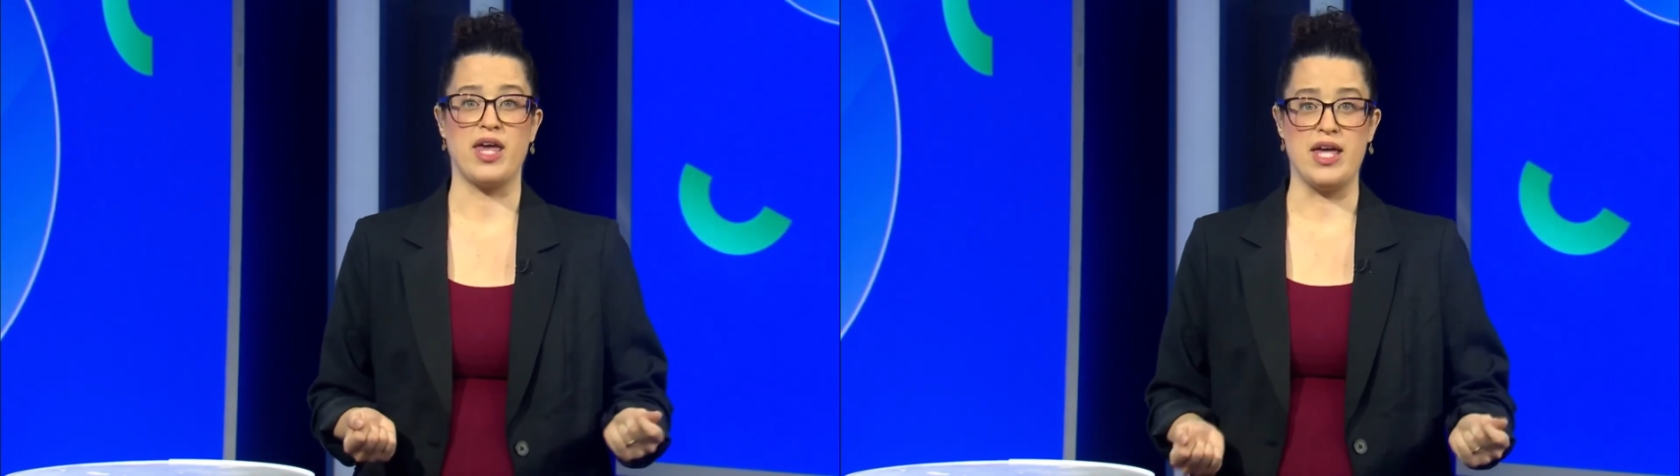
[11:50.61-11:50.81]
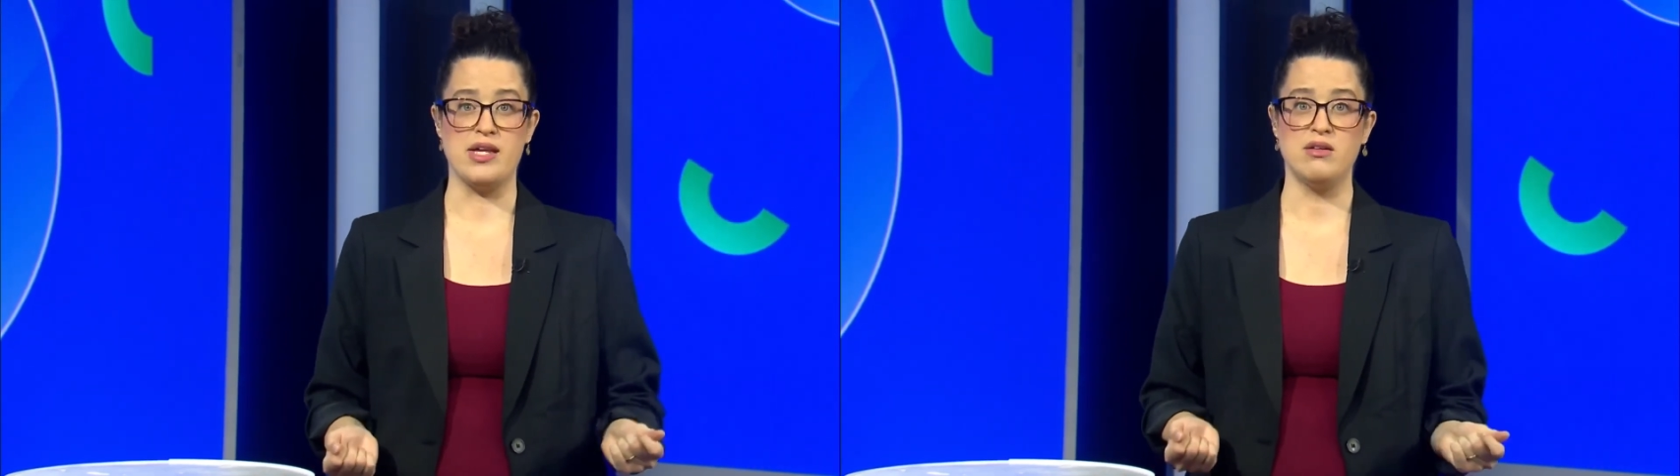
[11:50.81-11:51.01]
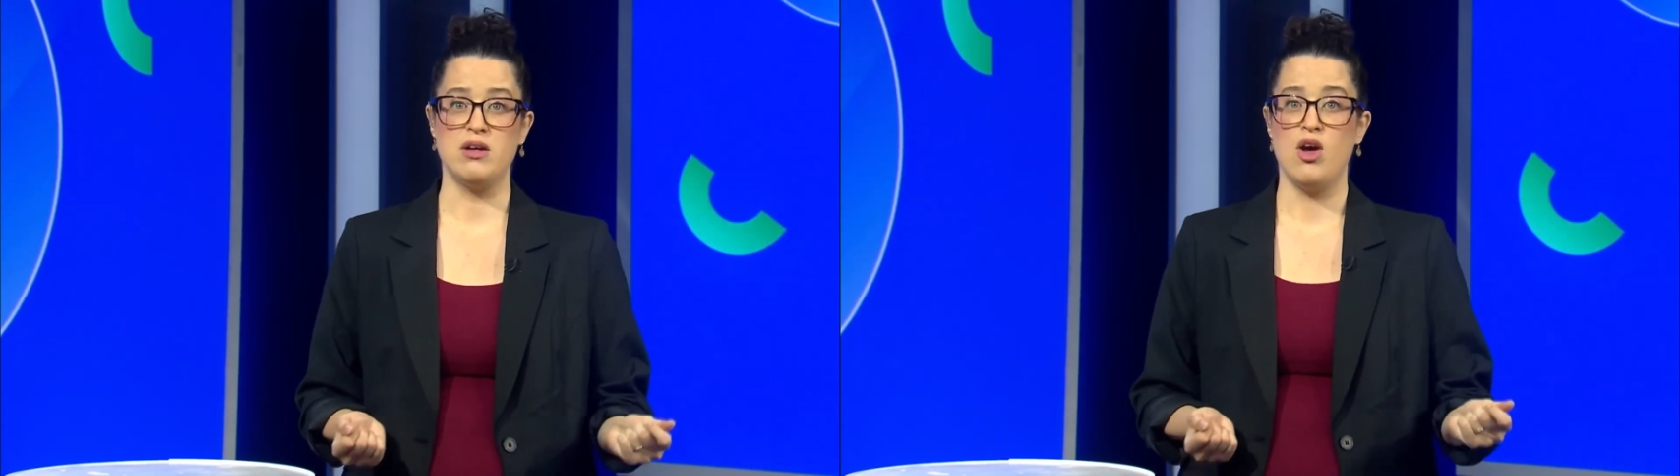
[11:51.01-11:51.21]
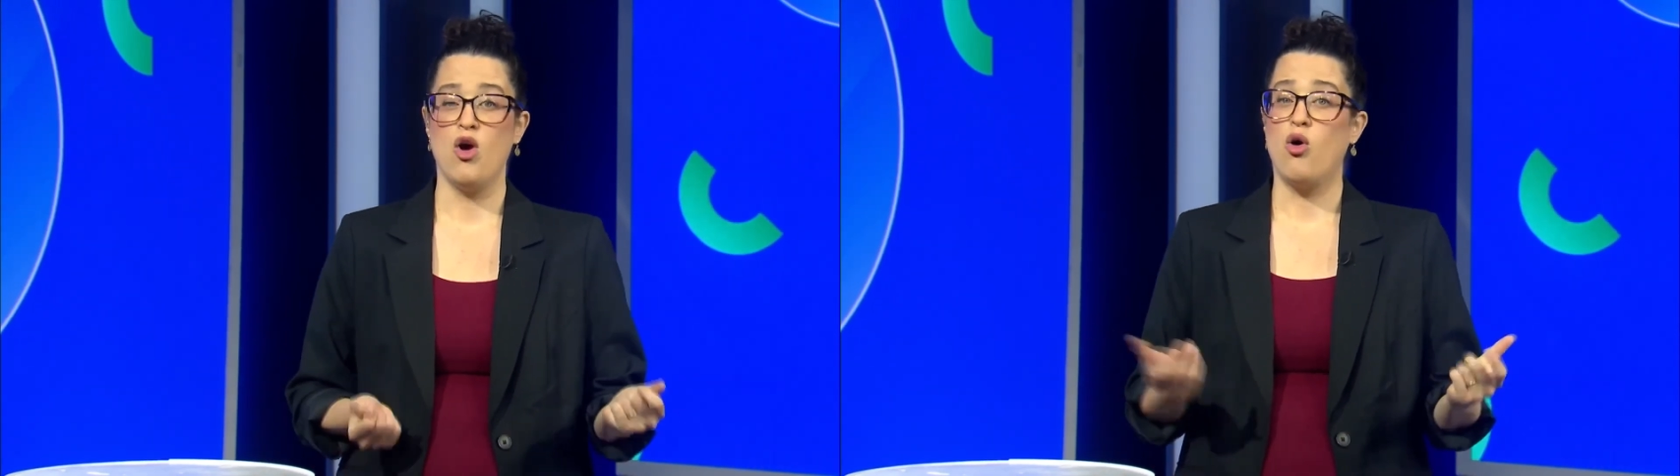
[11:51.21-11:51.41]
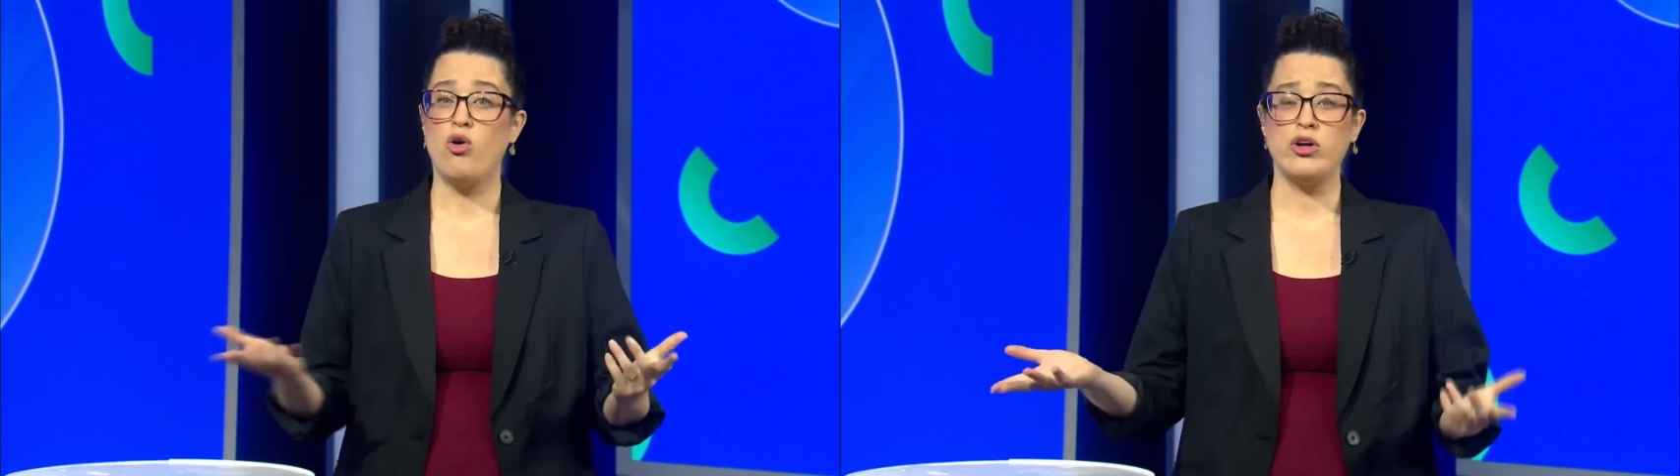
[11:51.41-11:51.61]
in,
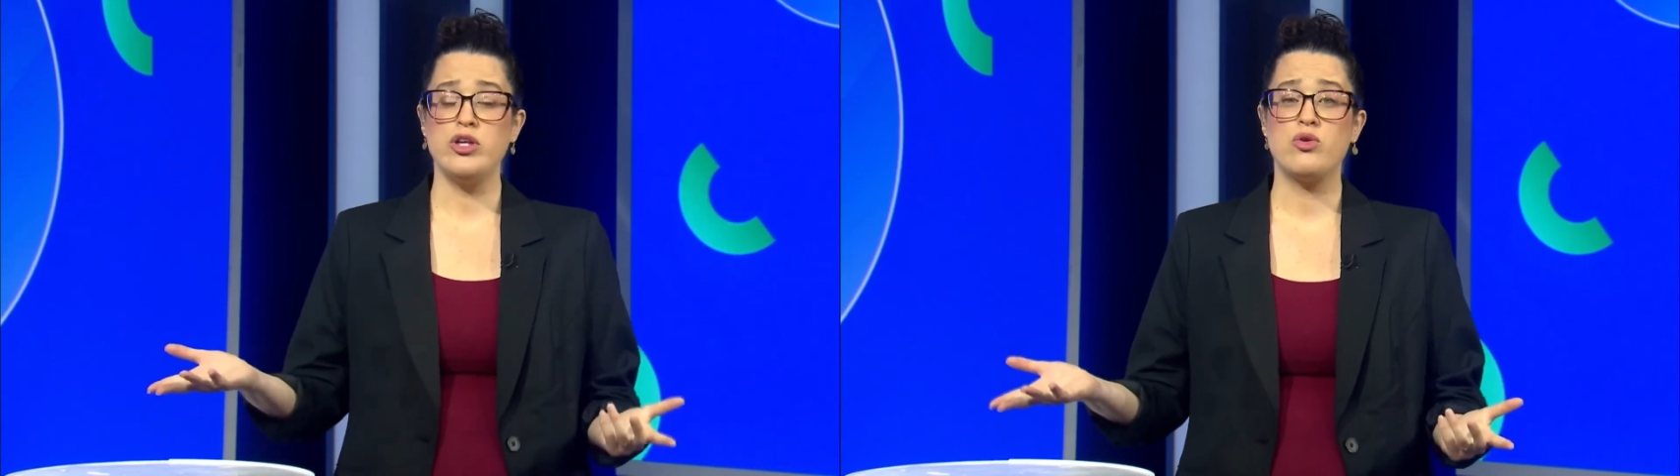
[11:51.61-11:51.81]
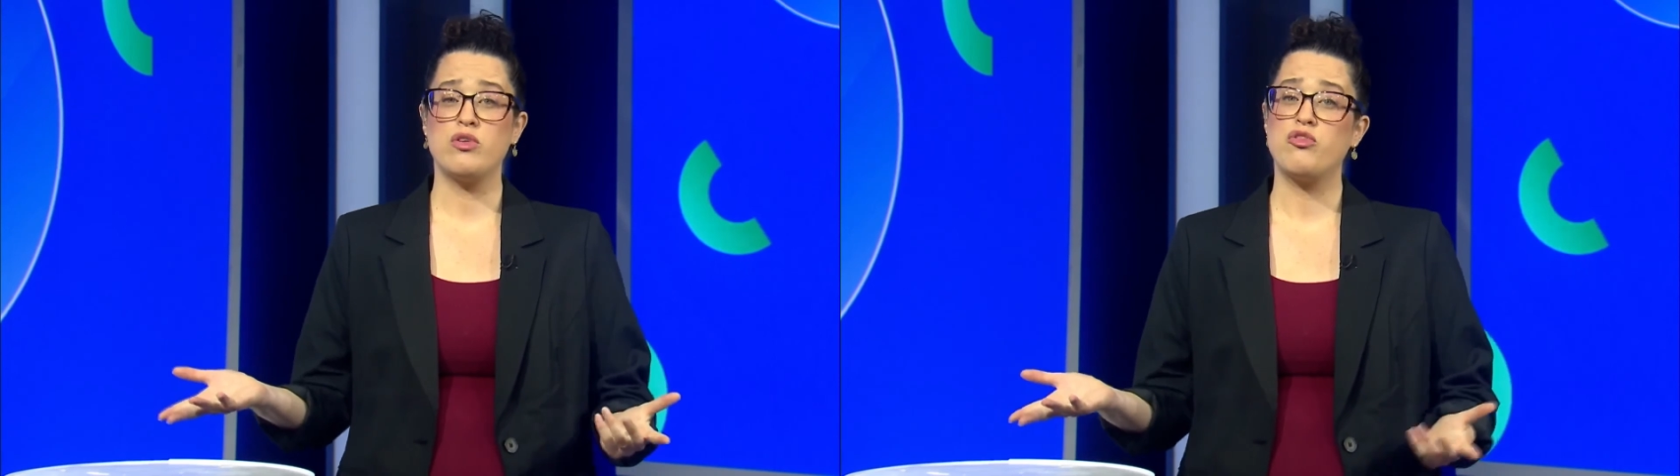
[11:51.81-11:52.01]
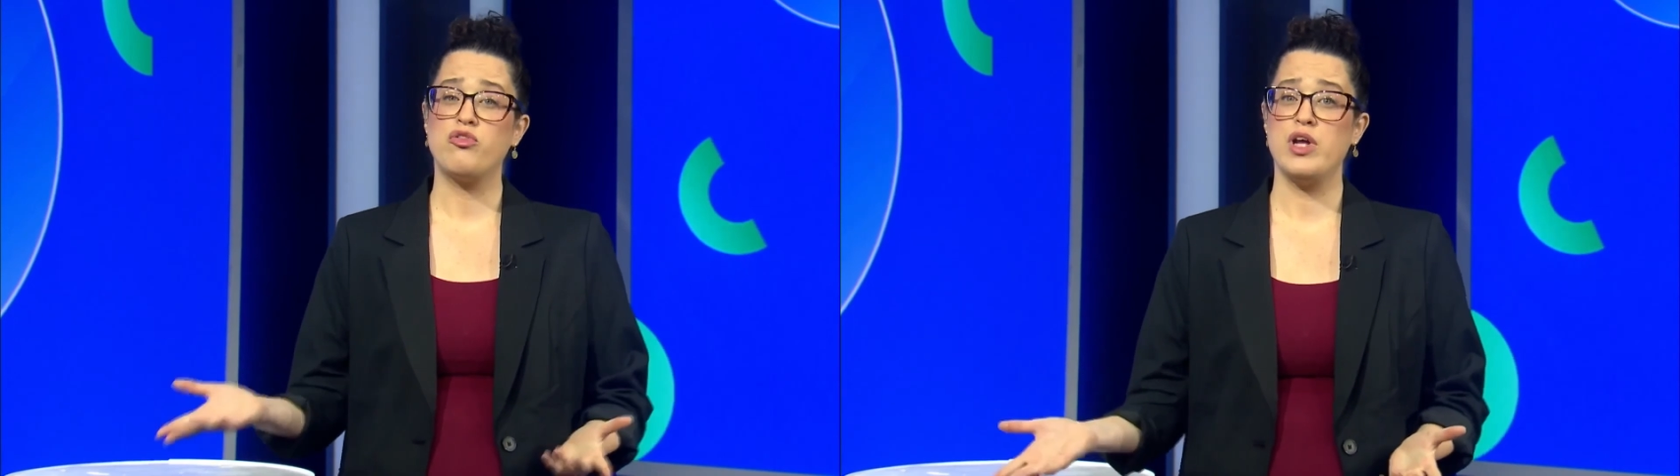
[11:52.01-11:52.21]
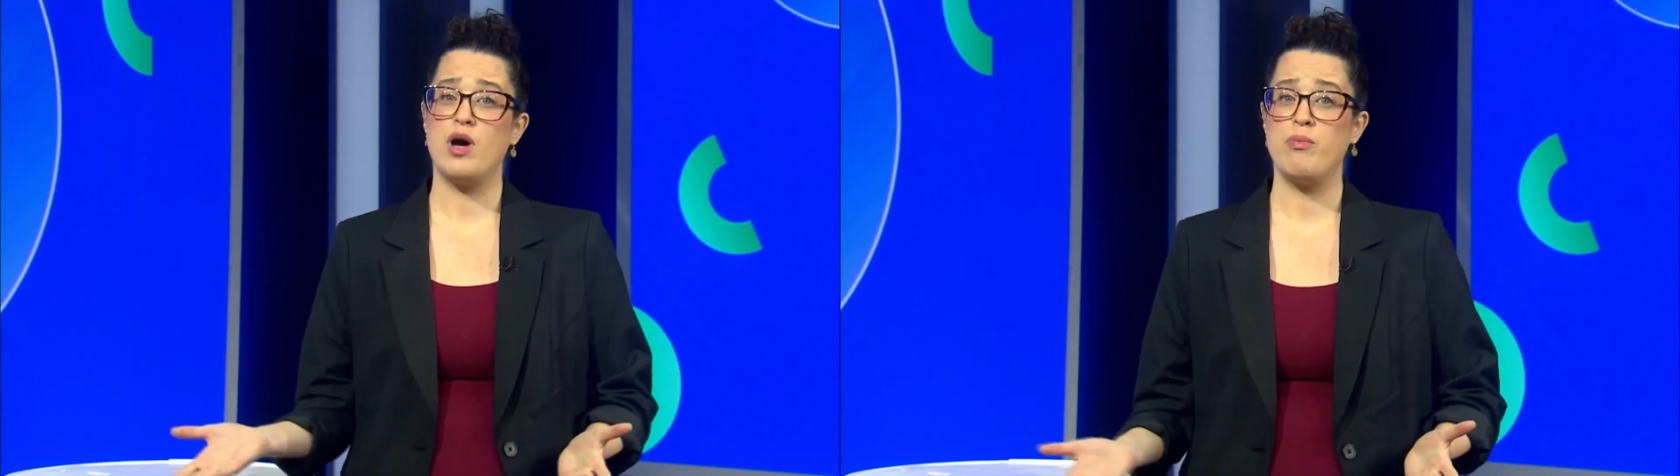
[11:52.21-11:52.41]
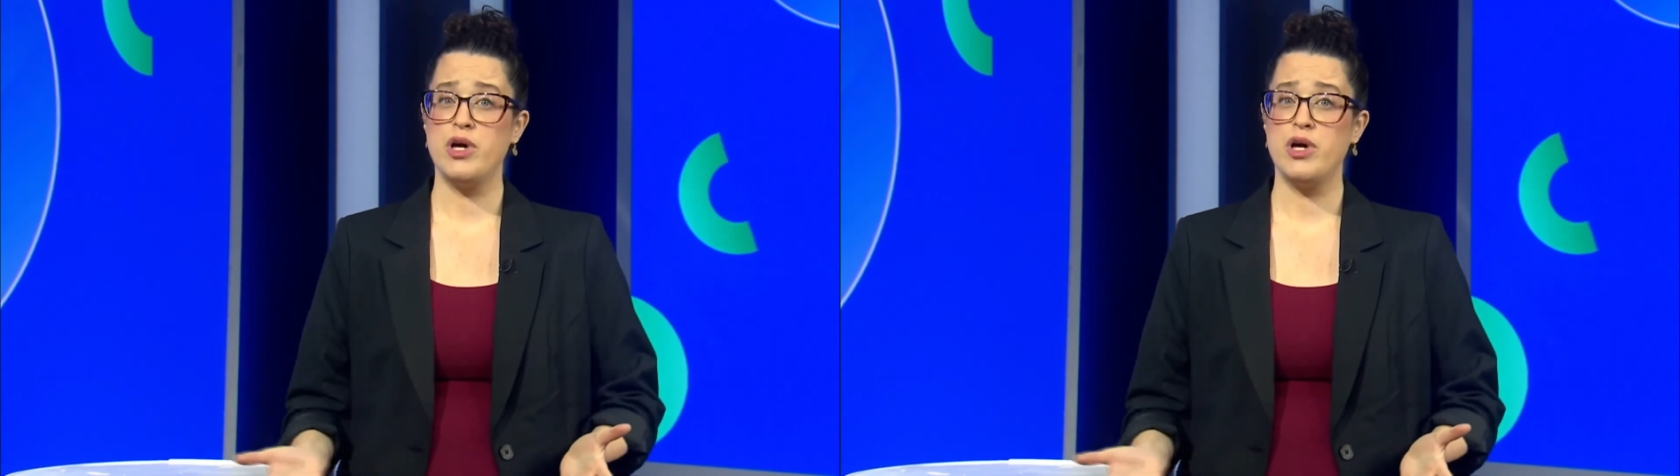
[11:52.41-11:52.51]
or you can free up